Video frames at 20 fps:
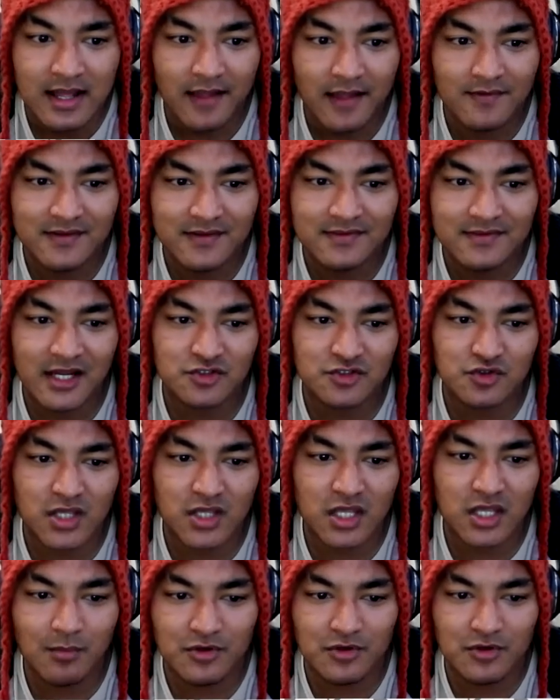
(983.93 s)
and then they are
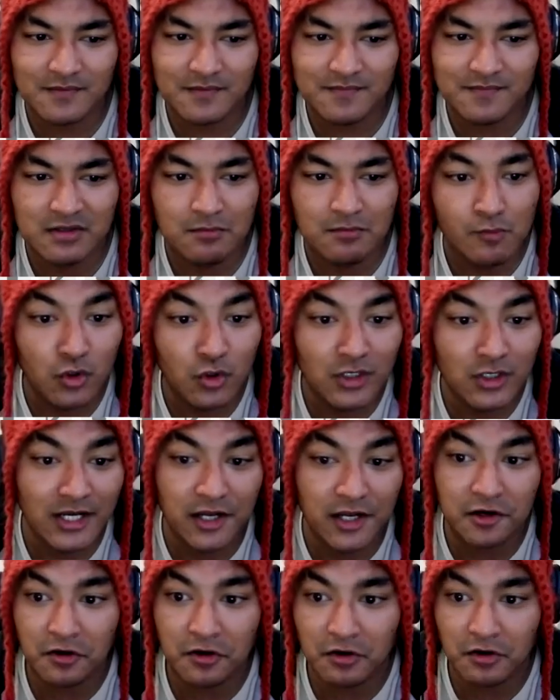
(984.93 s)
talking about something model
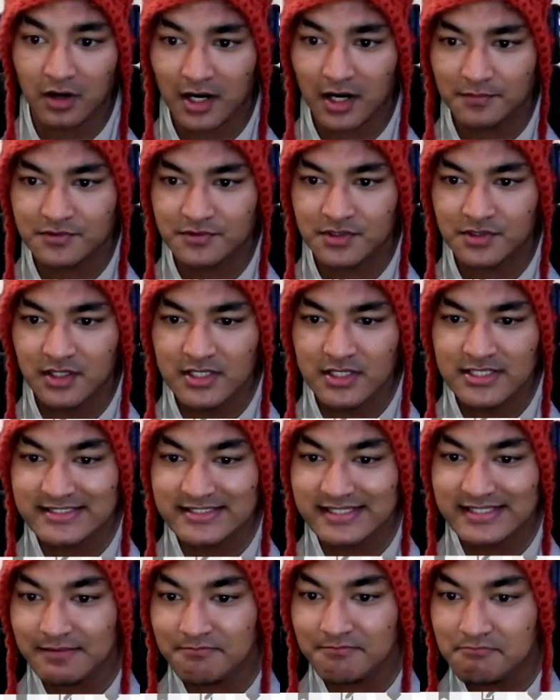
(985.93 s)
aircraft,
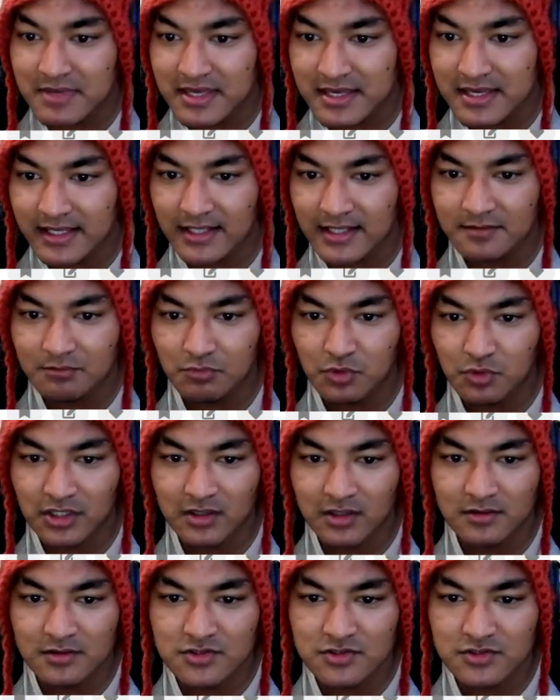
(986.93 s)
same make and
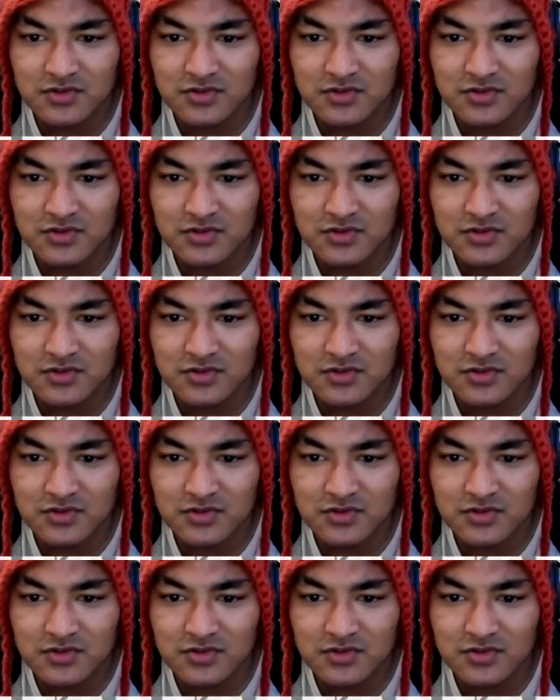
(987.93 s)
model.